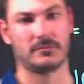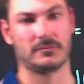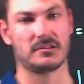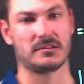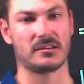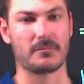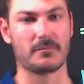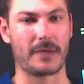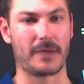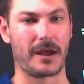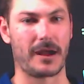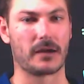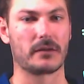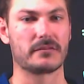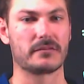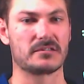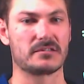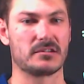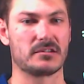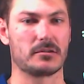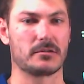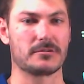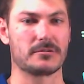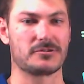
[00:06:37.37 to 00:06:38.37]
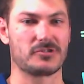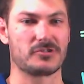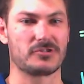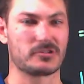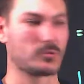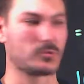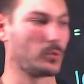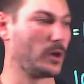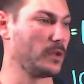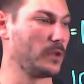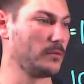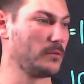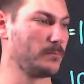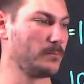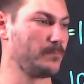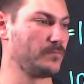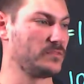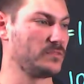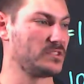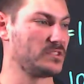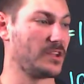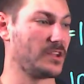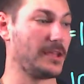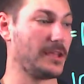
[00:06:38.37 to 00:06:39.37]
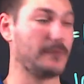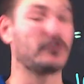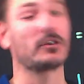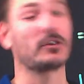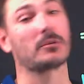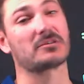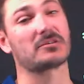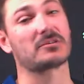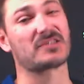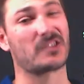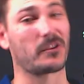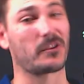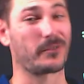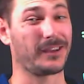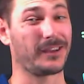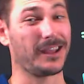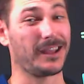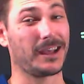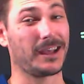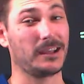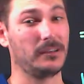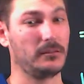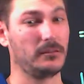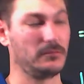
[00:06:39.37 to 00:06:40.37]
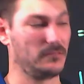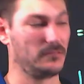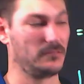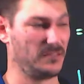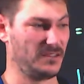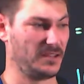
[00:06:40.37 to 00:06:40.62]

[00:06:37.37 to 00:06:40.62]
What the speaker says: to the power of 0 is just 1, so even though it's 3a,